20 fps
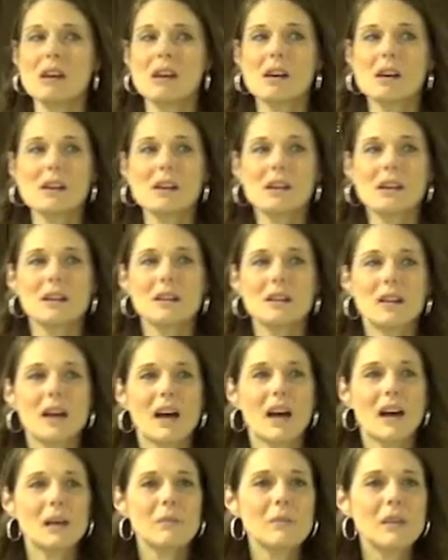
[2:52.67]

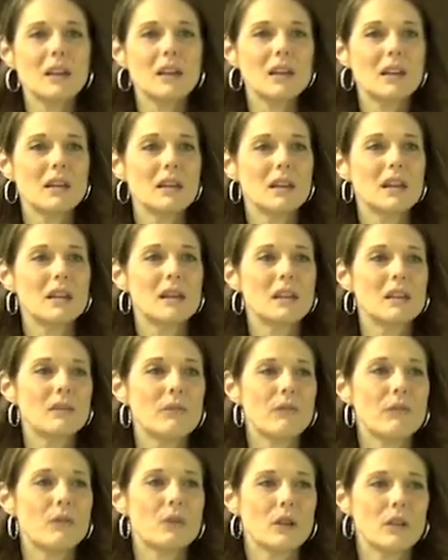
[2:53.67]
I'm going to need
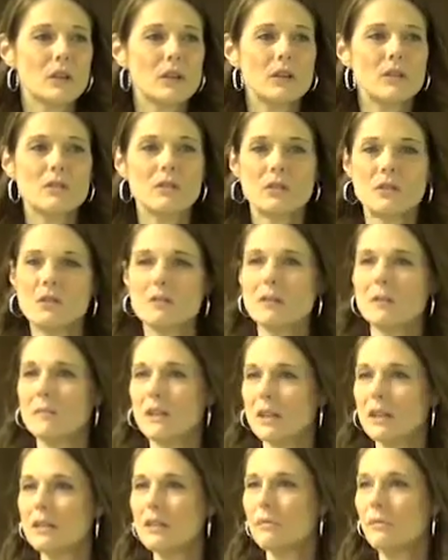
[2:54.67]
for you to do
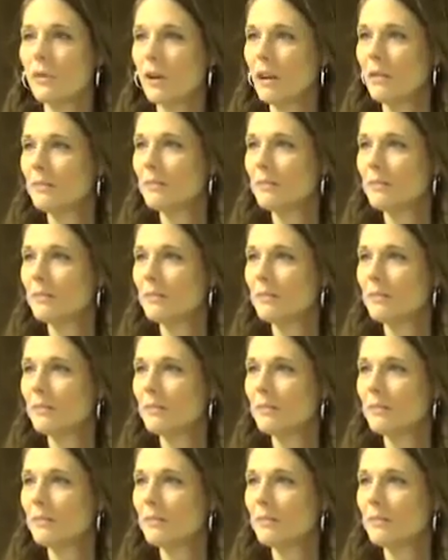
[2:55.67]
something different.